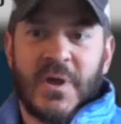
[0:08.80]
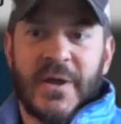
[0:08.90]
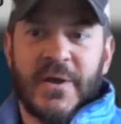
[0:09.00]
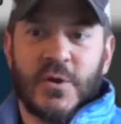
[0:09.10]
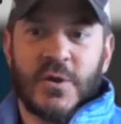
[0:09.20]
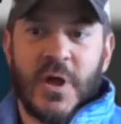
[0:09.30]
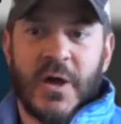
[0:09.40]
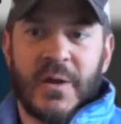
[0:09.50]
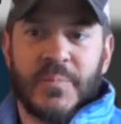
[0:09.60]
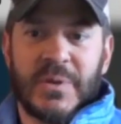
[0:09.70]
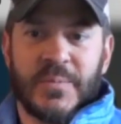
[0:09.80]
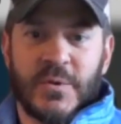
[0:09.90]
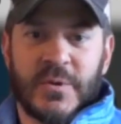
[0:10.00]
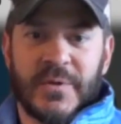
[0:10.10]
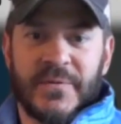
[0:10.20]
I know a lot of
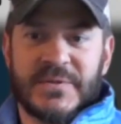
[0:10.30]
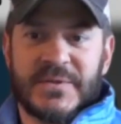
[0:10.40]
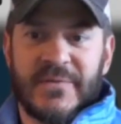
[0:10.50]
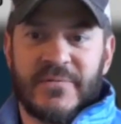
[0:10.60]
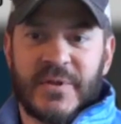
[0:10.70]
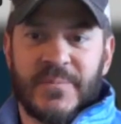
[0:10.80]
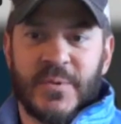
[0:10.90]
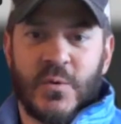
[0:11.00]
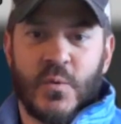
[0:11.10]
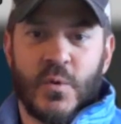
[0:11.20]
people in the Sanfilippo